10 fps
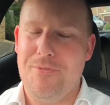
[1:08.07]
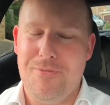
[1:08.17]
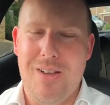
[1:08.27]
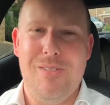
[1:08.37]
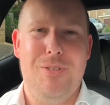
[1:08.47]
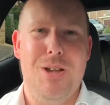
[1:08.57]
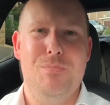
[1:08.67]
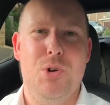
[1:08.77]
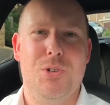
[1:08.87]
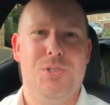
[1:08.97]
very
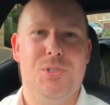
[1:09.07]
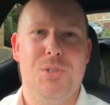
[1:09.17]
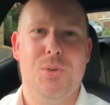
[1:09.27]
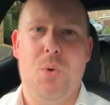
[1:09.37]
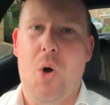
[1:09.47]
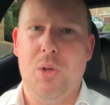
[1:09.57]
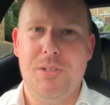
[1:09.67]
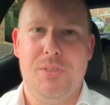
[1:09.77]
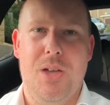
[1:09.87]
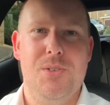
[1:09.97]
much to all
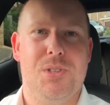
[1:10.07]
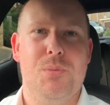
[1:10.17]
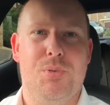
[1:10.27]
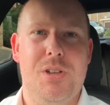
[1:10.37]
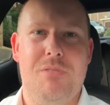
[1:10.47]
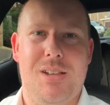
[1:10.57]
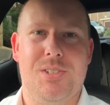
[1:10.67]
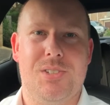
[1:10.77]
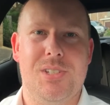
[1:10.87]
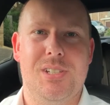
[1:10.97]
of those that
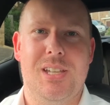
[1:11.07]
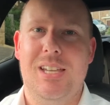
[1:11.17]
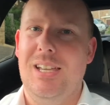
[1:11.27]
pre-registered.